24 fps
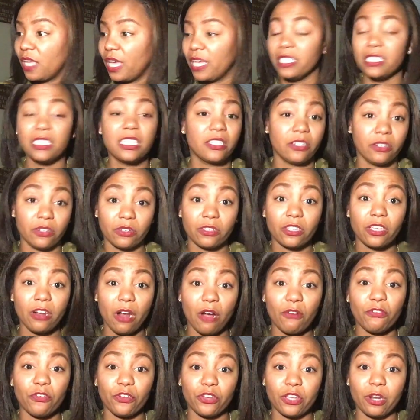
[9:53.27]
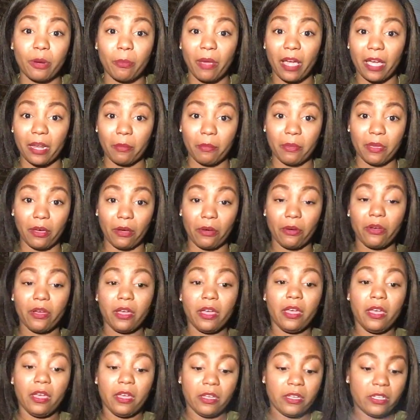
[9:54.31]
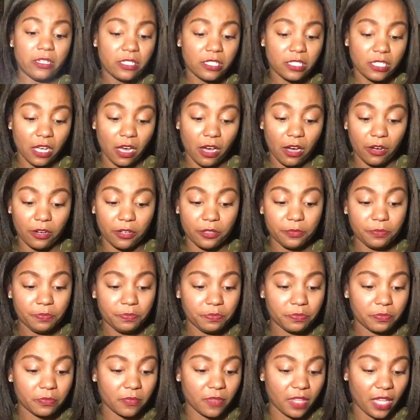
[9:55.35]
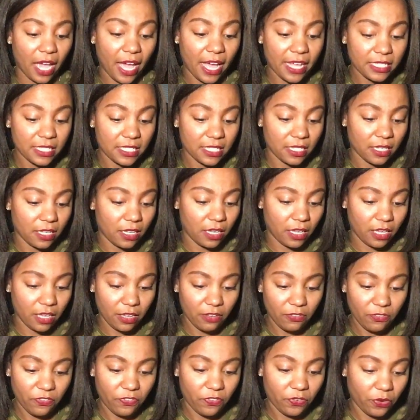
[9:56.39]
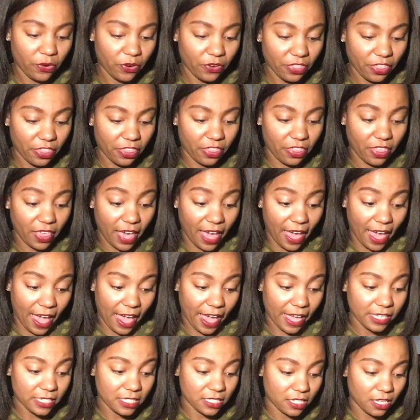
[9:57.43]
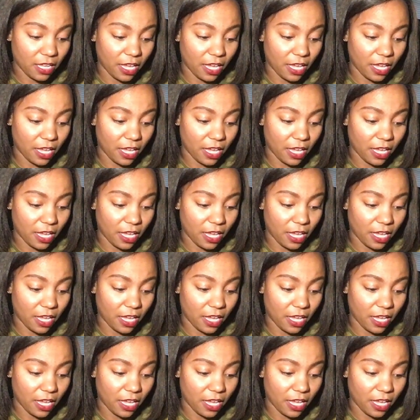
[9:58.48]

until, for you to pay the bill. So that's it for that.